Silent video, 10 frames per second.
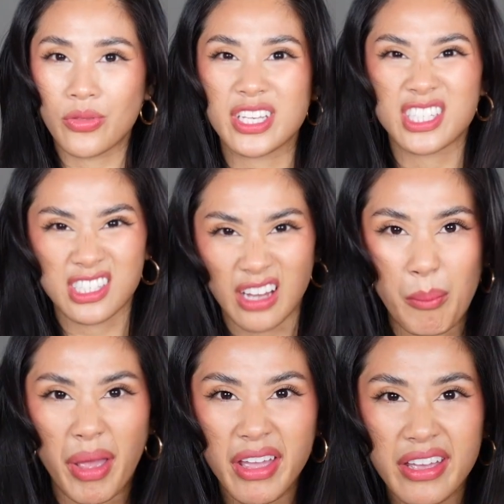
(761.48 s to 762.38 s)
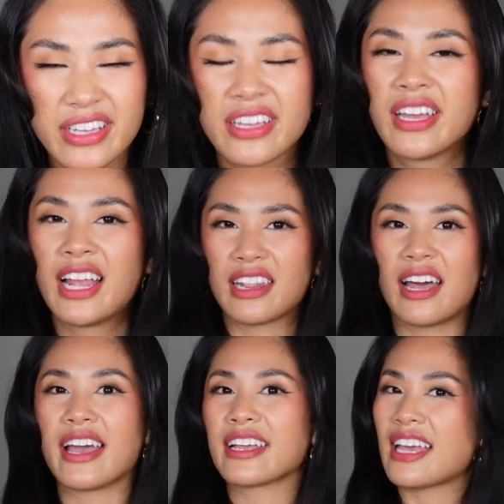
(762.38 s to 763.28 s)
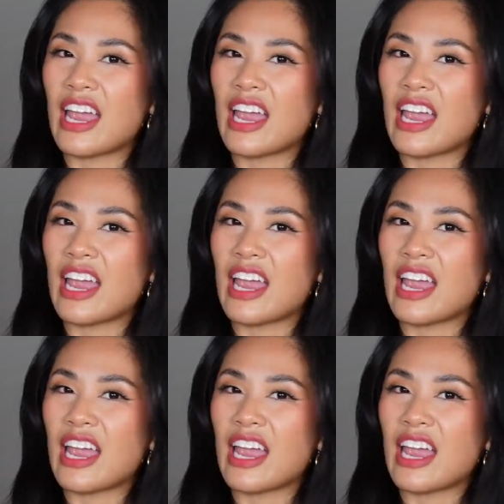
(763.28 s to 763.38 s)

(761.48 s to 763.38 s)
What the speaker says: on the stomach. Like,